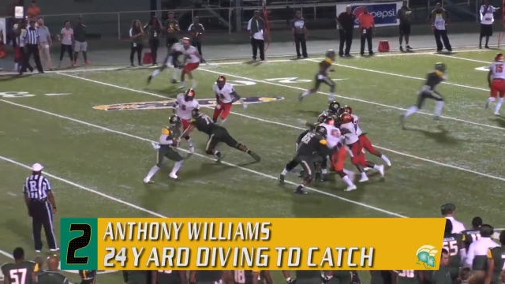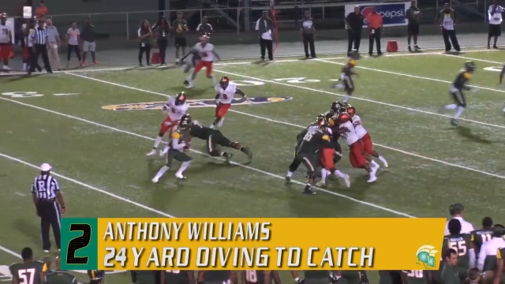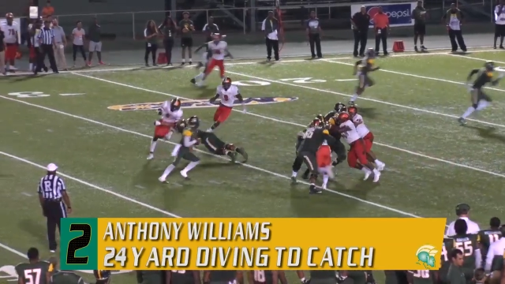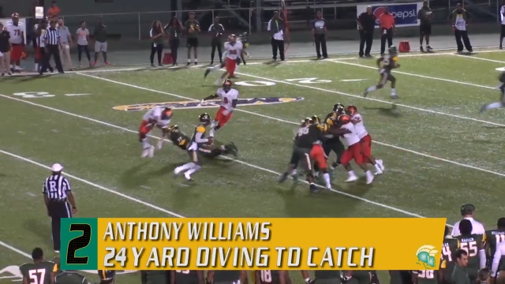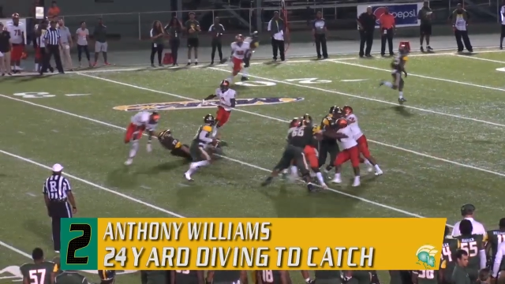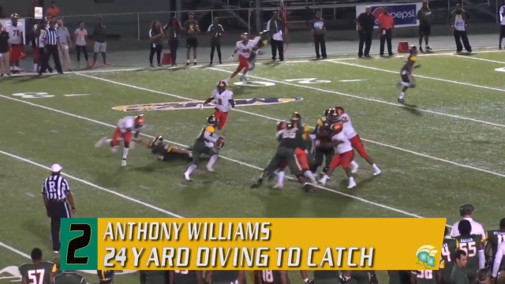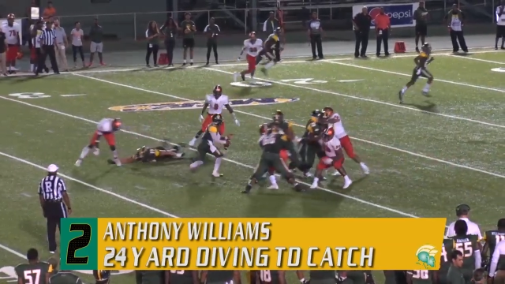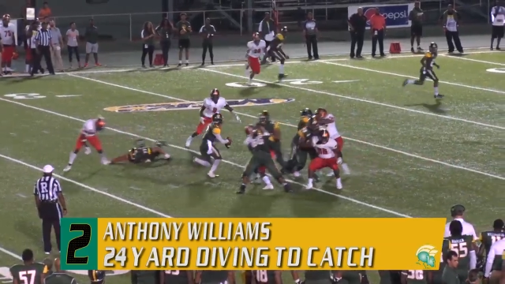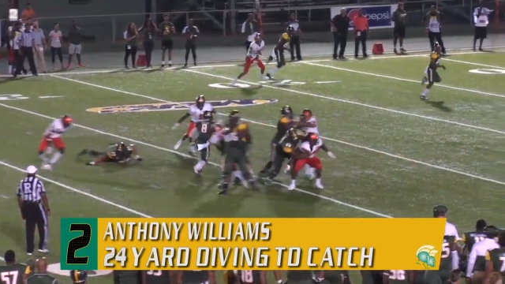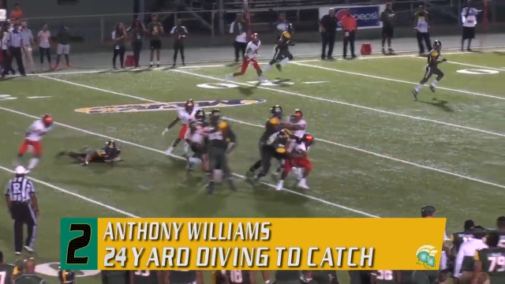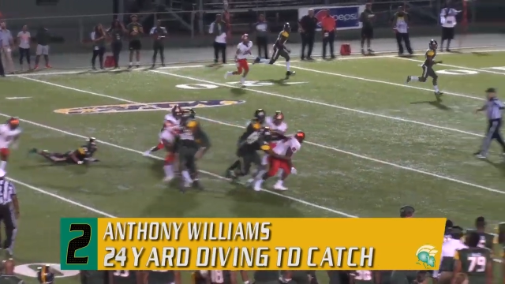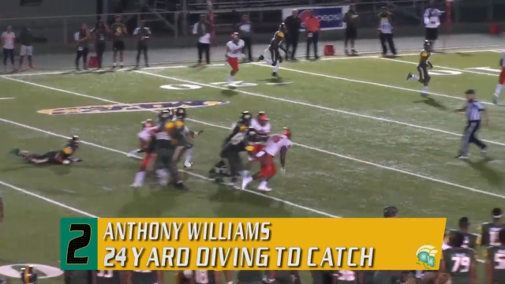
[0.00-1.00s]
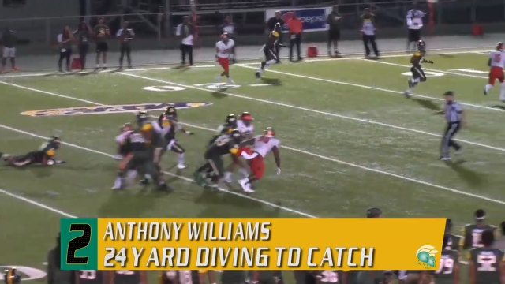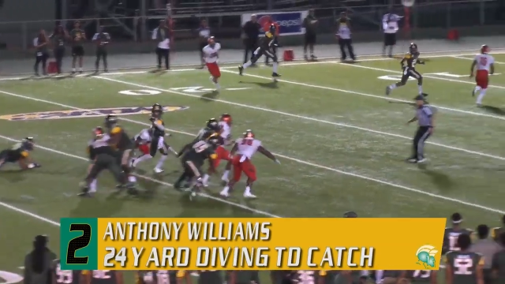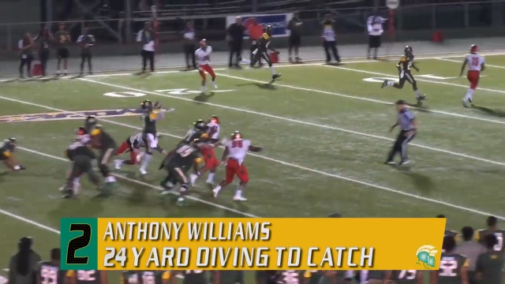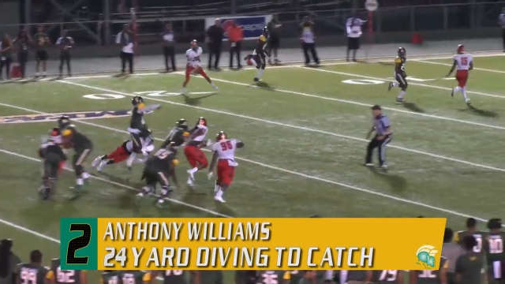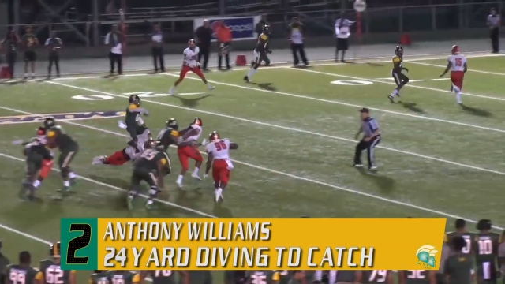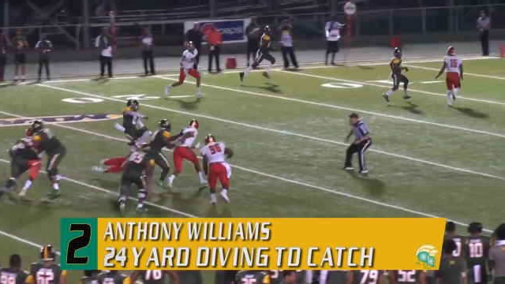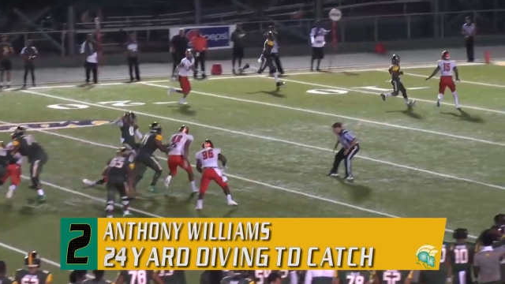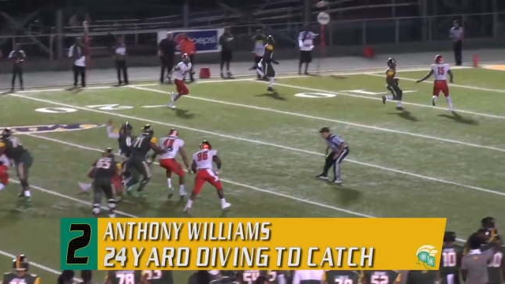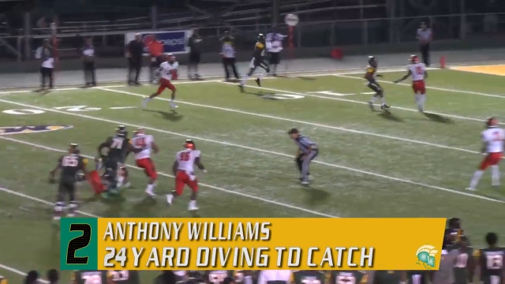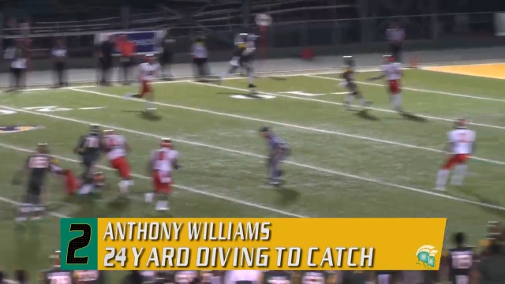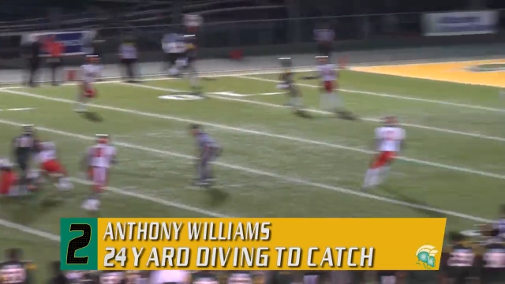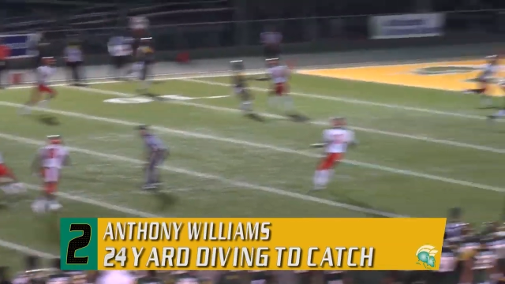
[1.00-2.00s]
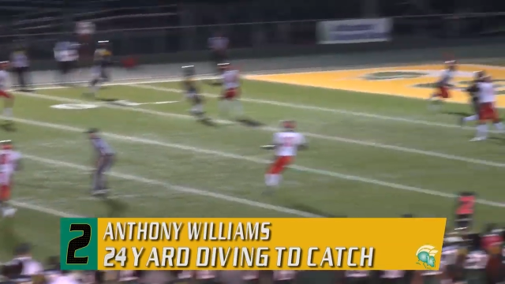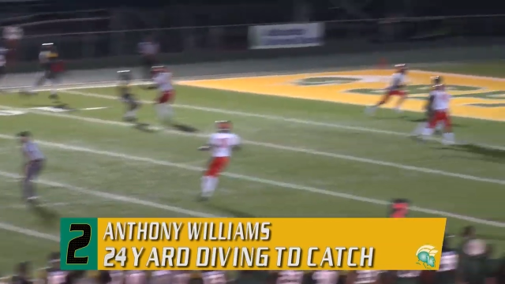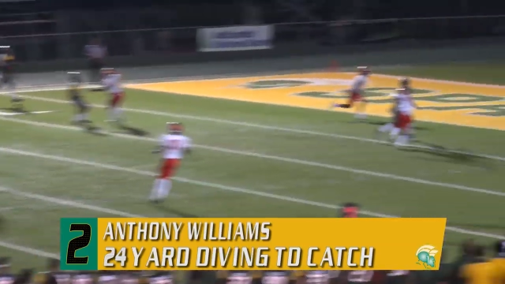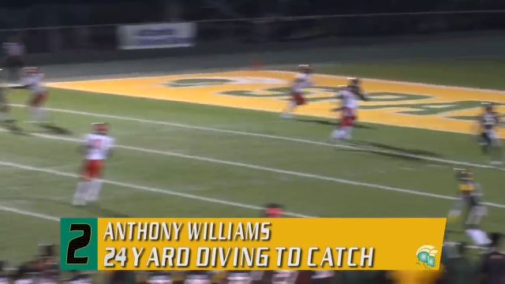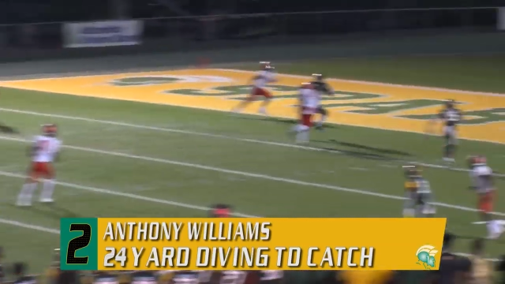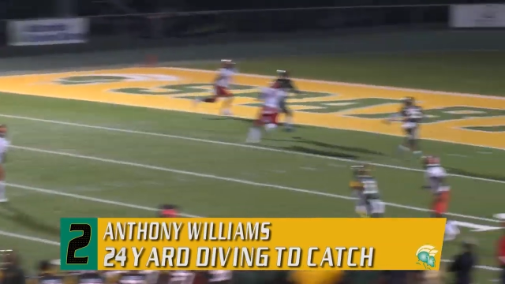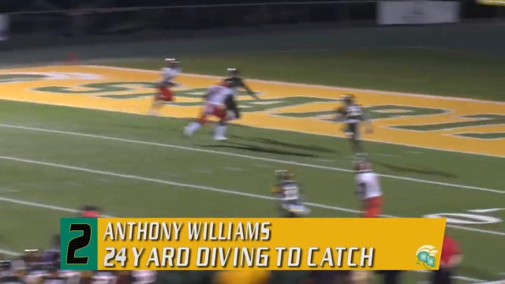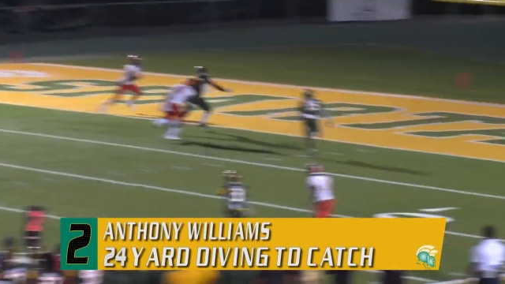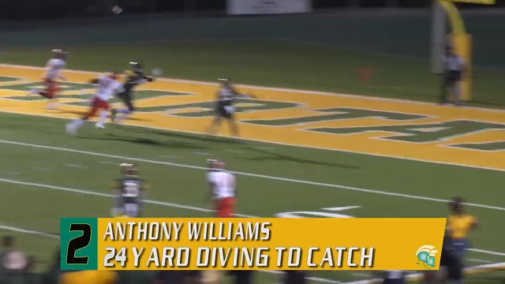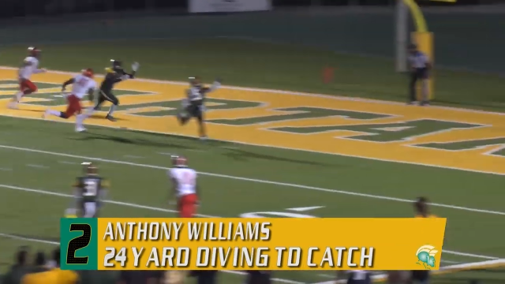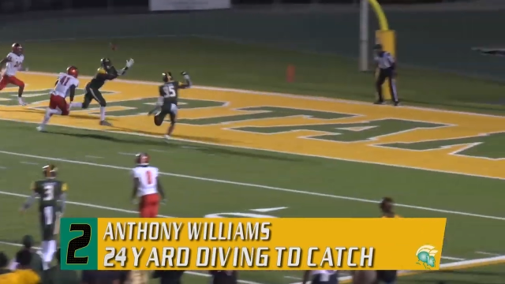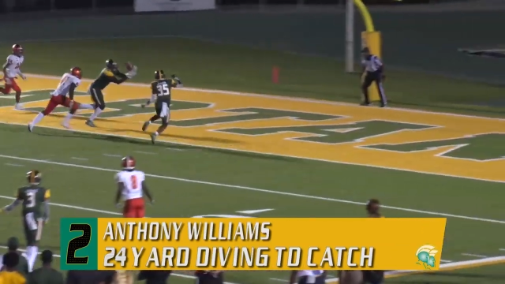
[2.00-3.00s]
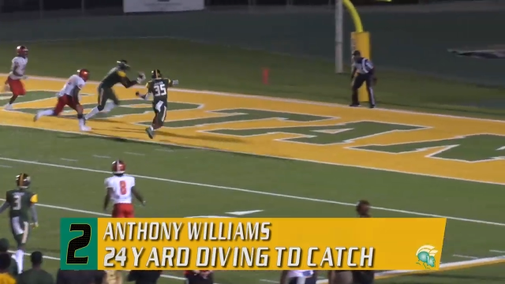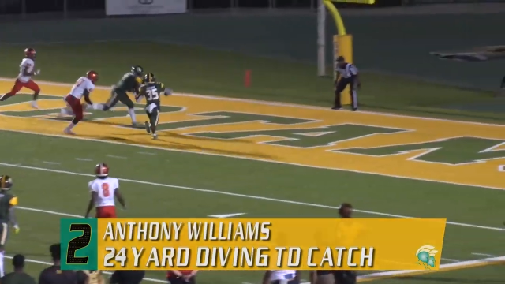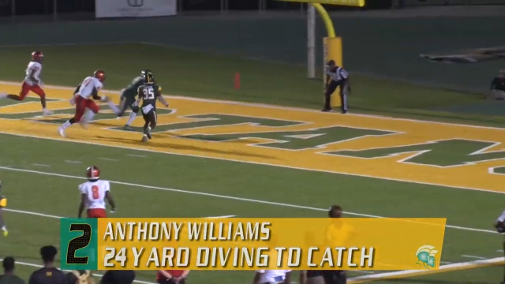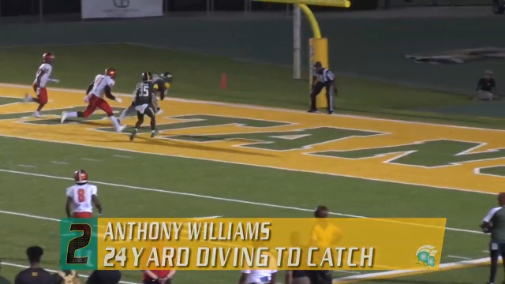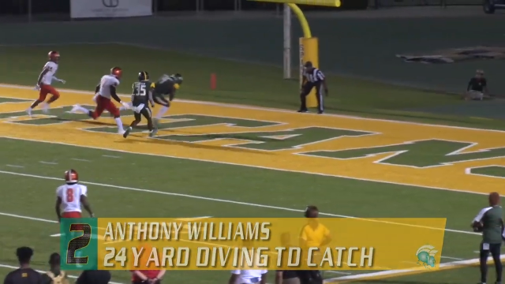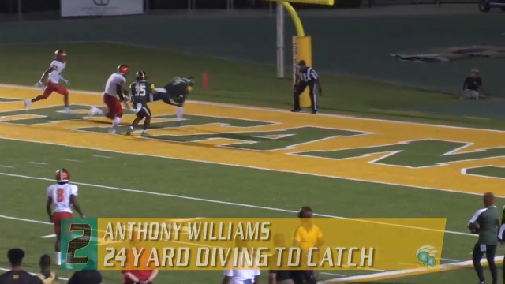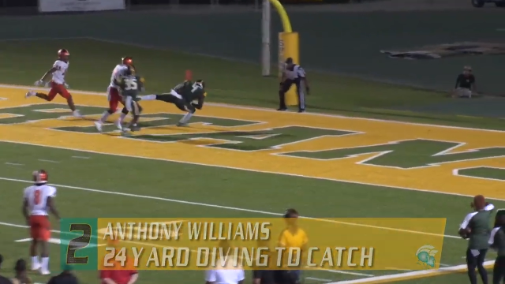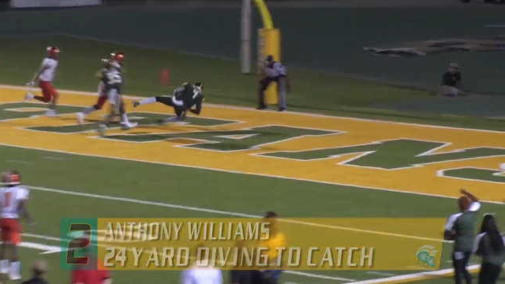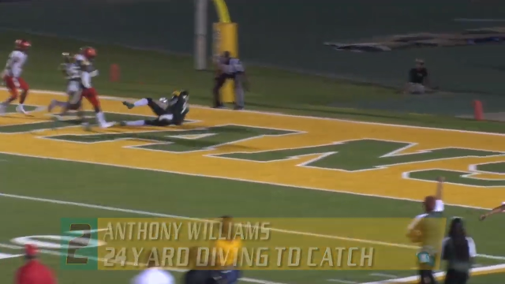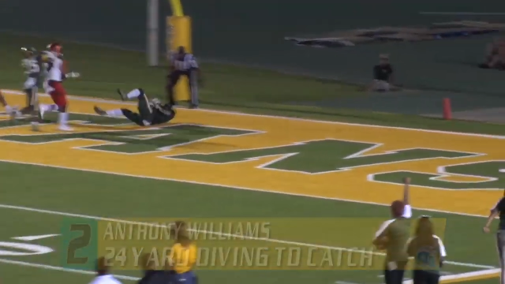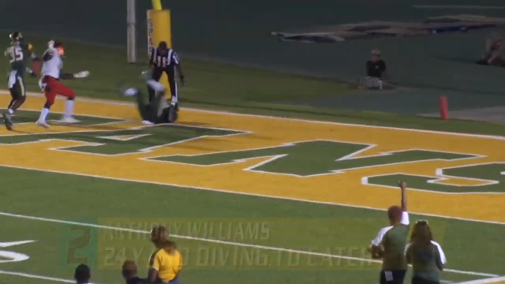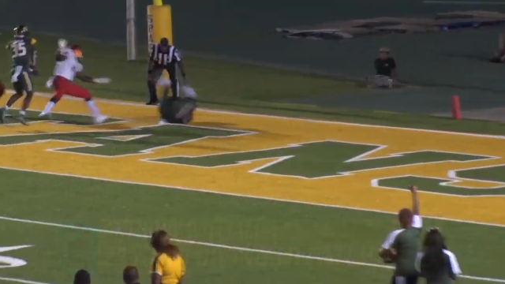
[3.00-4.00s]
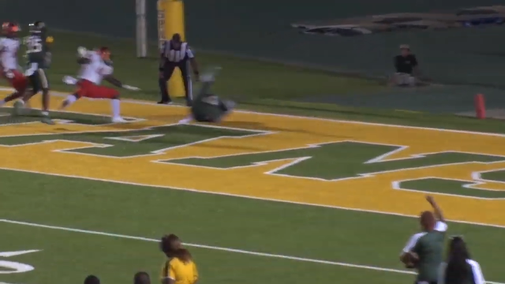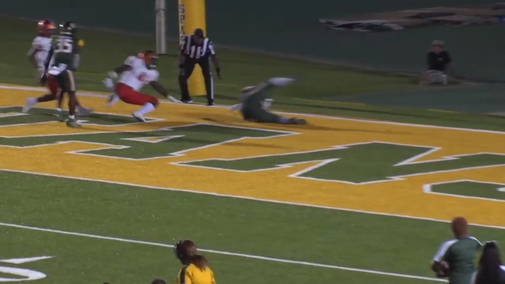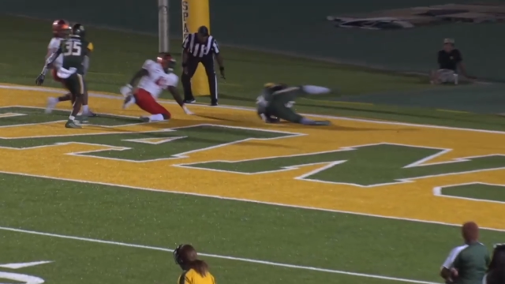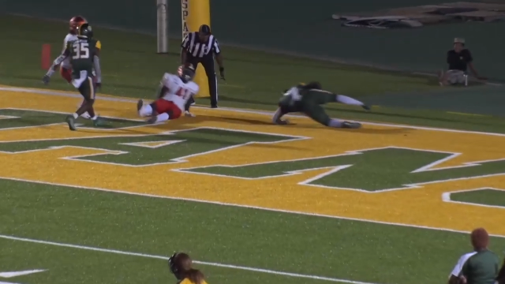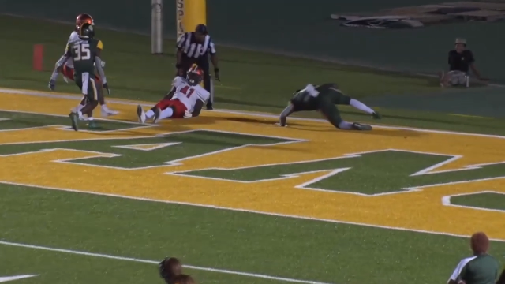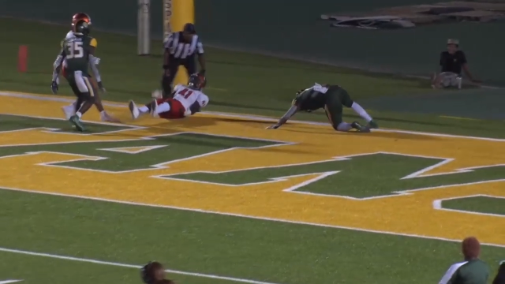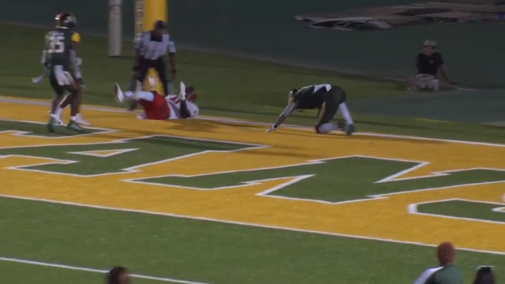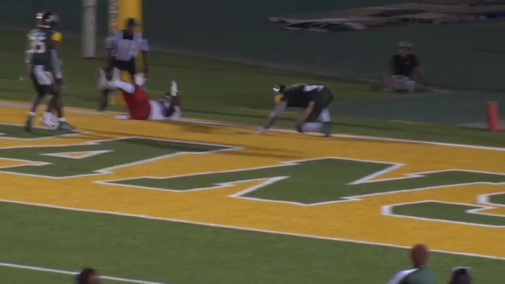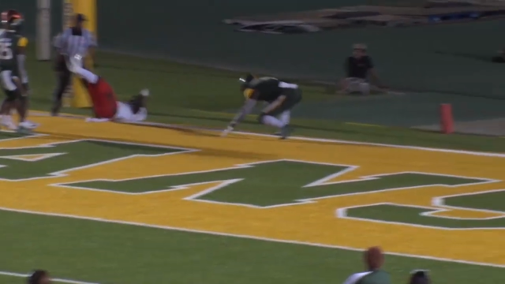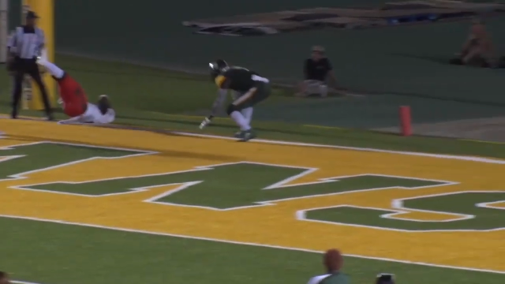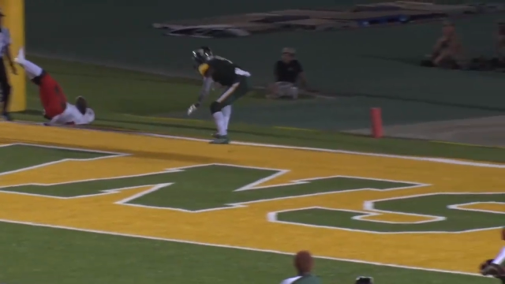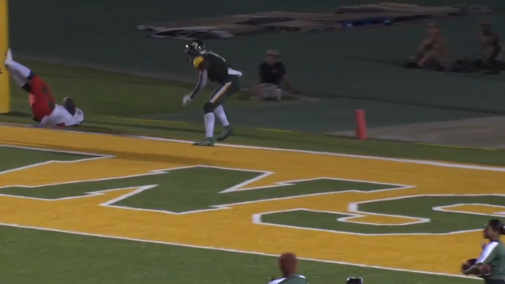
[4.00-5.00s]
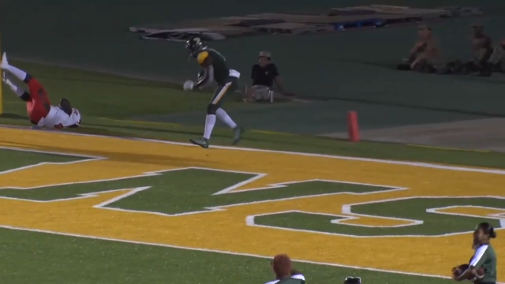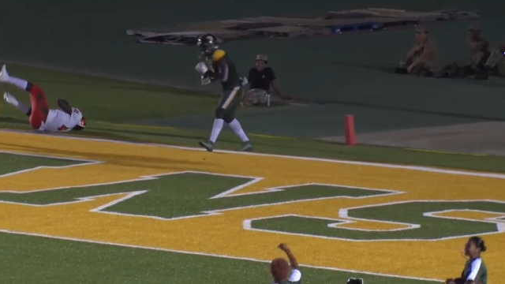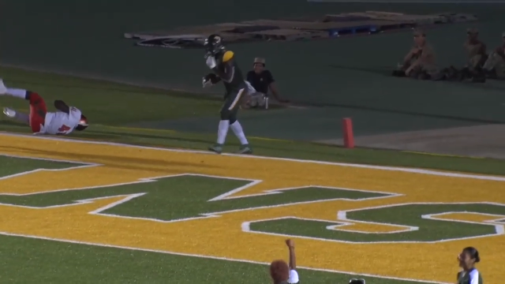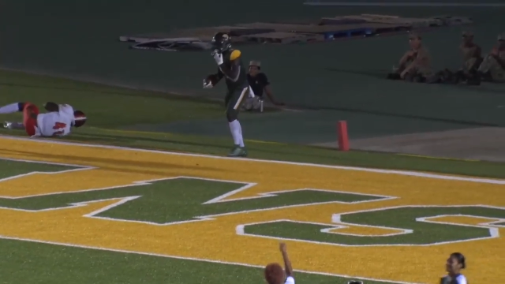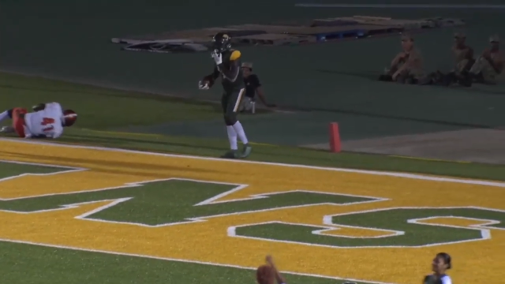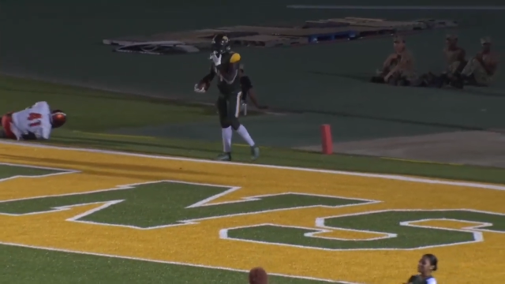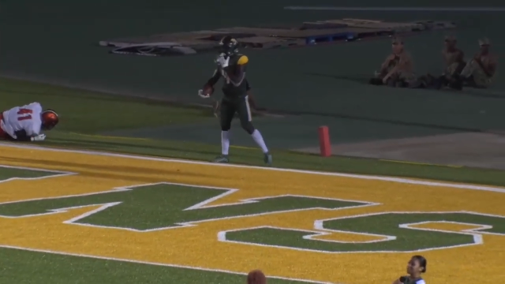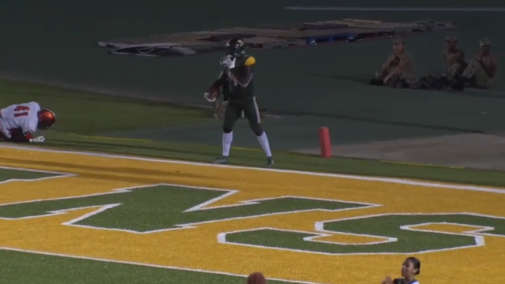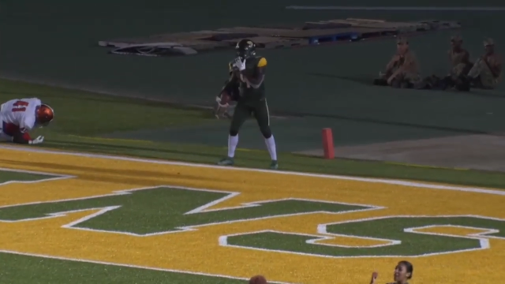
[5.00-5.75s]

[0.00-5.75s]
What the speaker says: No face is visible, so there are no lips to read.